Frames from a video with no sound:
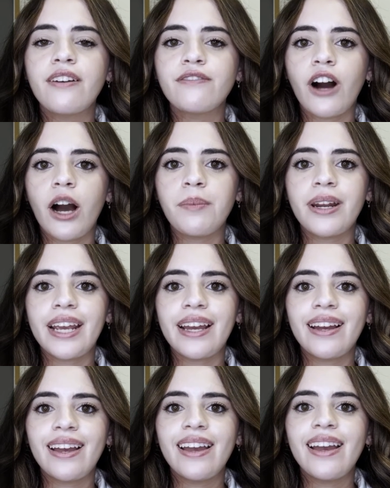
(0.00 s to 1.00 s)

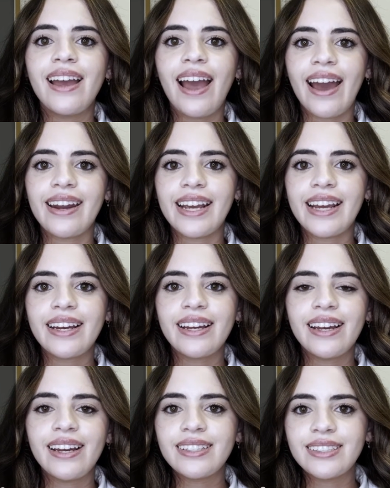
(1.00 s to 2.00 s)
vomiting, headache,
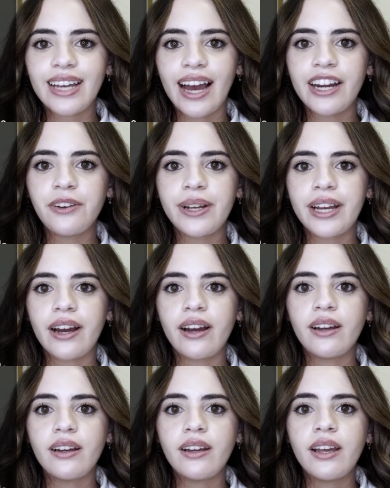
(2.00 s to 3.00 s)

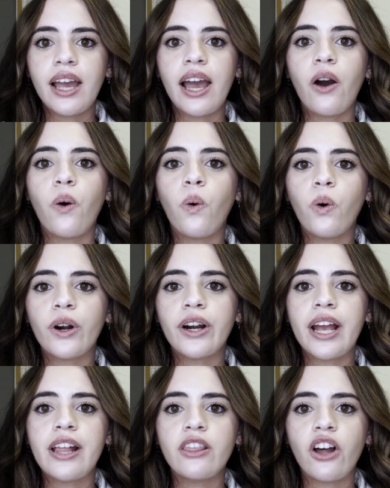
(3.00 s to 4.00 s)
diarrhea, or
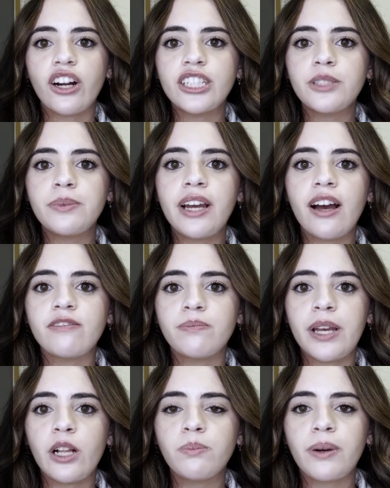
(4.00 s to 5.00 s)
enlargement of
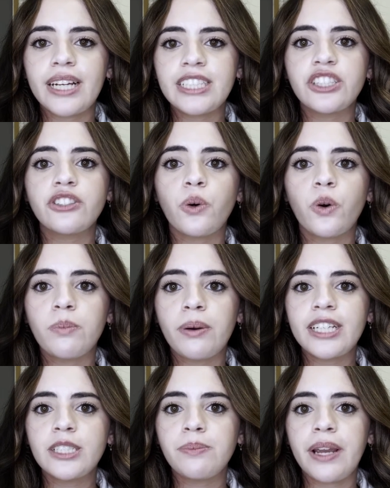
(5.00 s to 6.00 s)
male breasts or
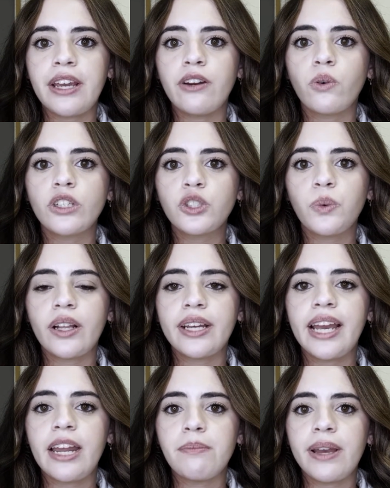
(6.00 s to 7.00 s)
breast pain or swelling
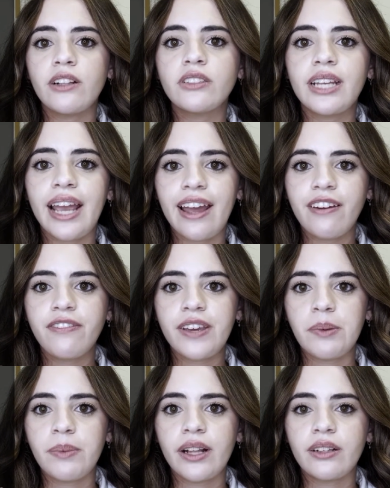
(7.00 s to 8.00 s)
in males and
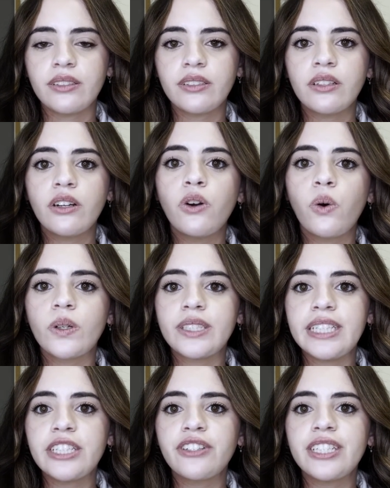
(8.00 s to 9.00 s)
females, or
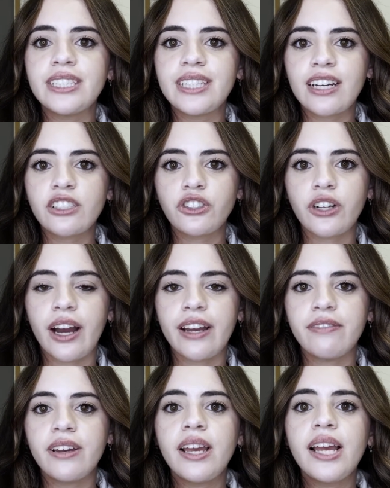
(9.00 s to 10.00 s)
decreased sex drive,
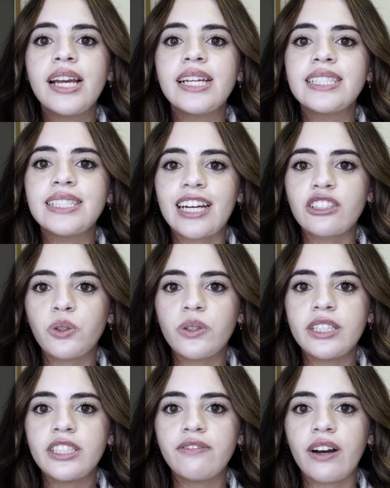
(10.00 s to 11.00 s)
sexual
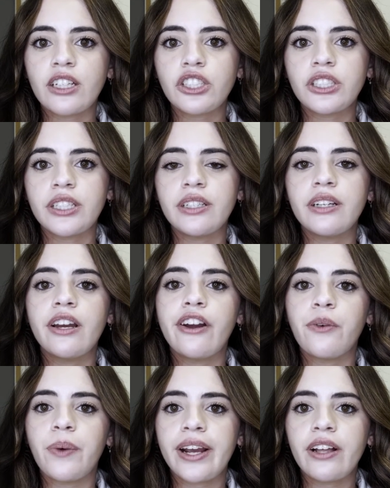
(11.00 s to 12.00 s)
dysfunction,
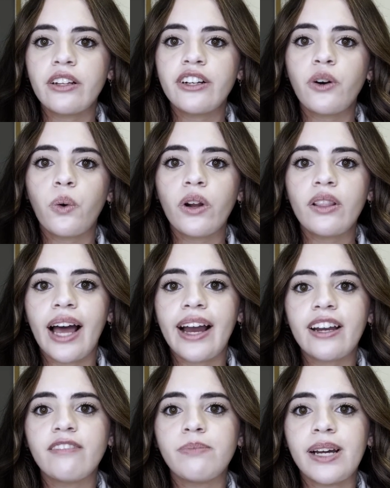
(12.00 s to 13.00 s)
irregular or lack
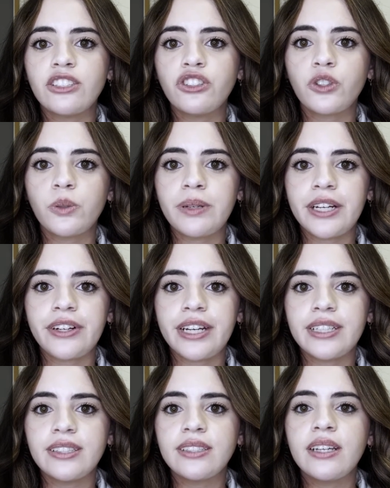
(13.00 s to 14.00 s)
of menstrual
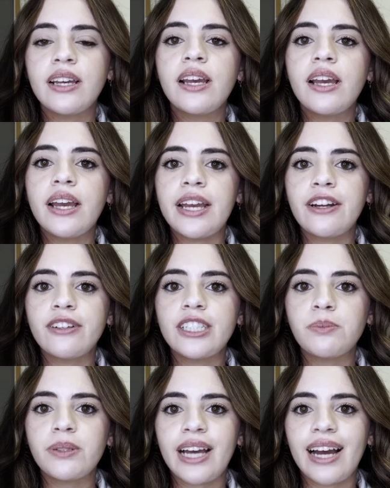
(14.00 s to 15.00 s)
periods, increased
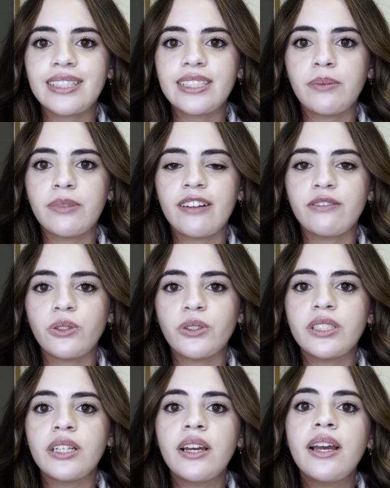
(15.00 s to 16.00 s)
potassium
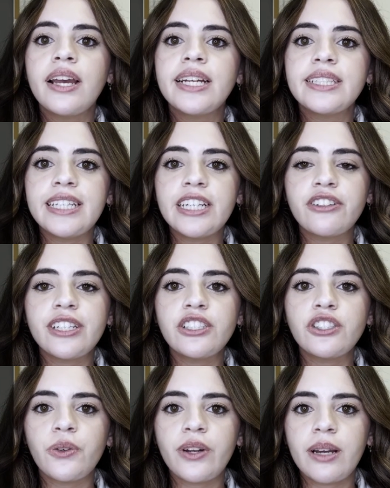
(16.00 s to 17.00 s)
levels, decreased
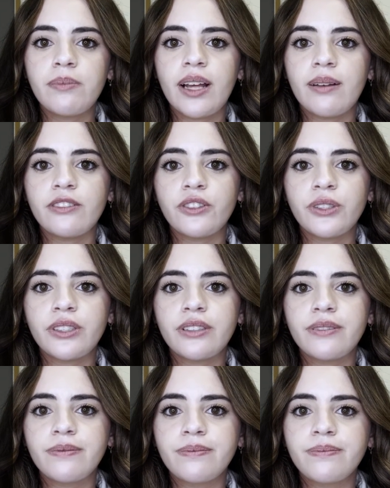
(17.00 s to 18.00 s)
sodium levels.
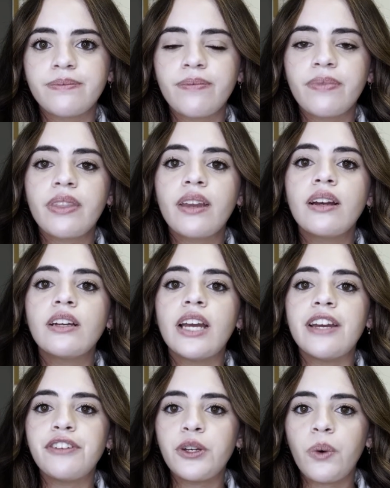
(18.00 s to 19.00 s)

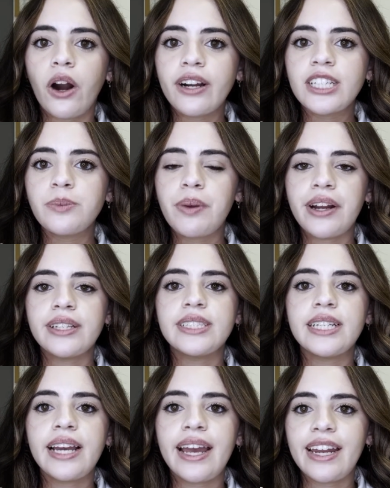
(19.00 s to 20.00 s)
If you are
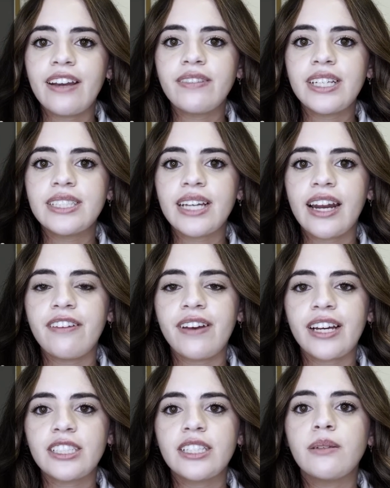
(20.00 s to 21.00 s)
experiencing any of these side
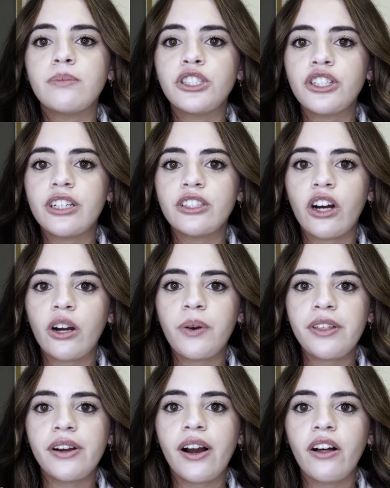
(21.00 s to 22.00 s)
effects, be sure to talk with
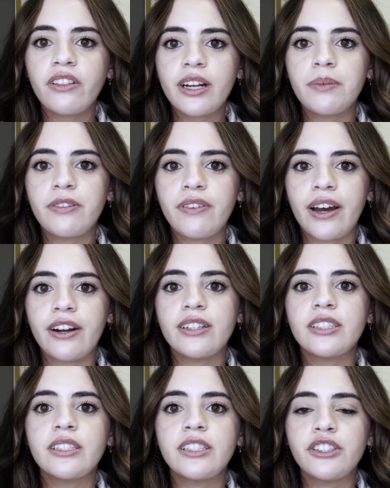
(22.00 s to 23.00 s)
your healthcare provider
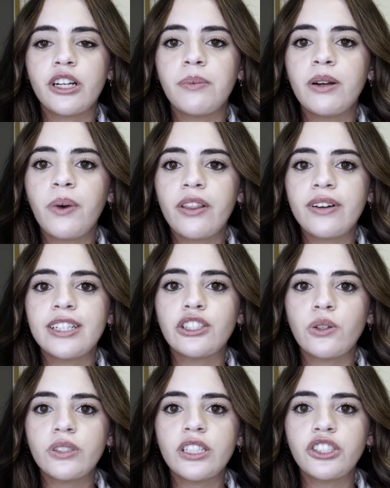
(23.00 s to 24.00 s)
to determine whether a
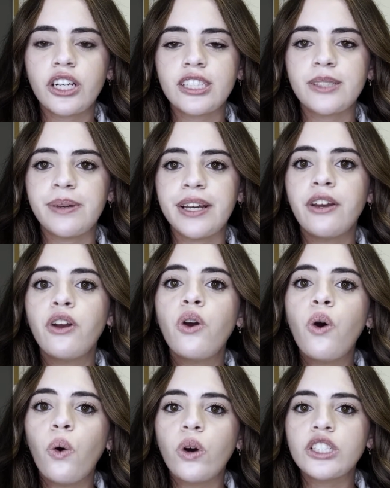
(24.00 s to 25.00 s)
dose adjustment
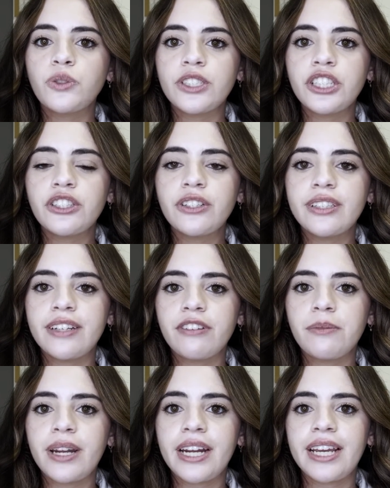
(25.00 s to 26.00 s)
or switching to a different
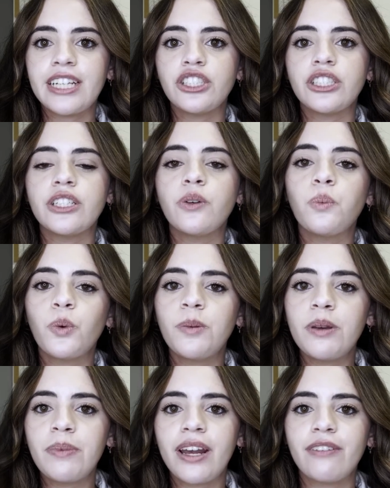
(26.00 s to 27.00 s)
medication would be
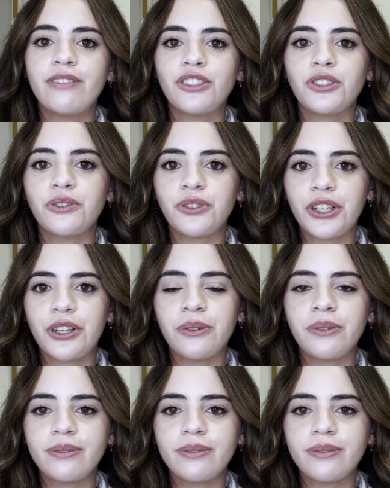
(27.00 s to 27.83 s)
beneficial for you.